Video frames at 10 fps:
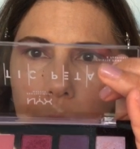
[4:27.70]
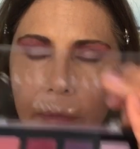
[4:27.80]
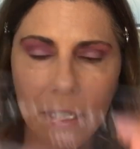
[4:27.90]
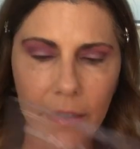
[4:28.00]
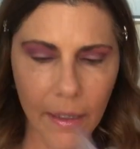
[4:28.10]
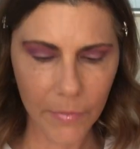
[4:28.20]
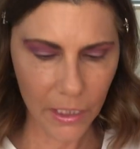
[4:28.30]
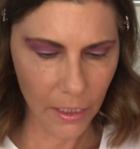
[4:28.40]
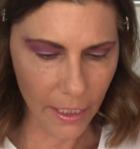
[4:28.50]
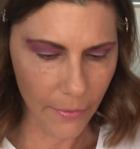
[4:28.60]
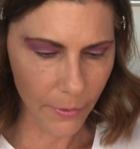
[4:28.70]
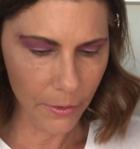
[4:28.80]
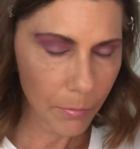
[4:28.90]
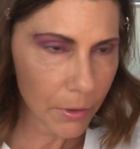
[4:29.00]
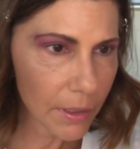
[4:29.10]
to mix them
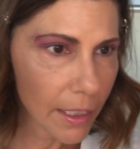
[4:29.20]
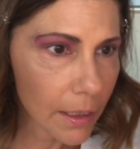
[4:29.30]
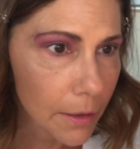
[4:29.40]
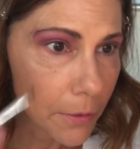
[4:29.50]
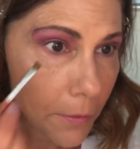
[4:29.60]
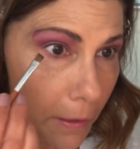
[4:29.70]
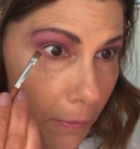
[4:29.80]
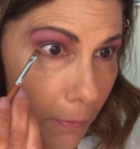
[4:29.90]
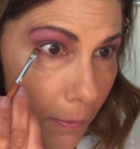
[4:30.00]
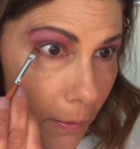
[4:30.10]
together, put that underneath.